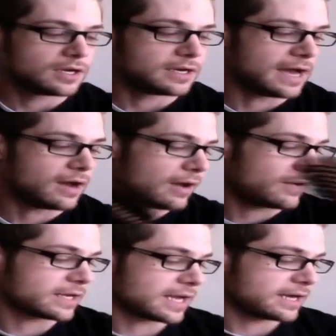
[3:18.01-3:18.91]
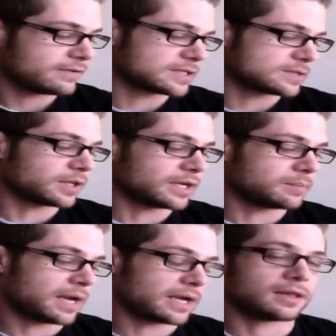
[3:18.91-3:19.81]
Now how I kind of explain
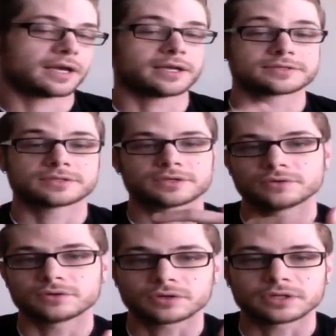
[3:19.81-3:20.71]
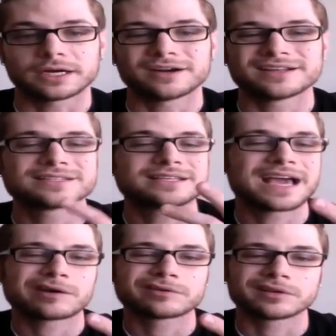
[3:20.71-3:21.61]
my clients the cuticle layer, it's the
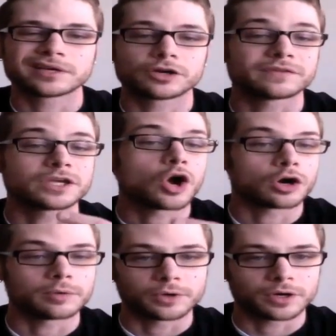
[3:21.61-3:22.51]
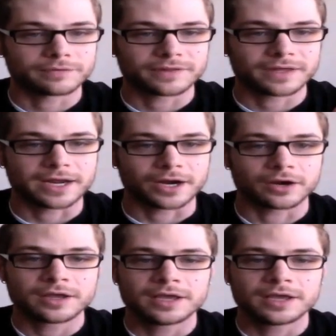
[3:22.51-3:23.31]
outer layer, the armor of the hair.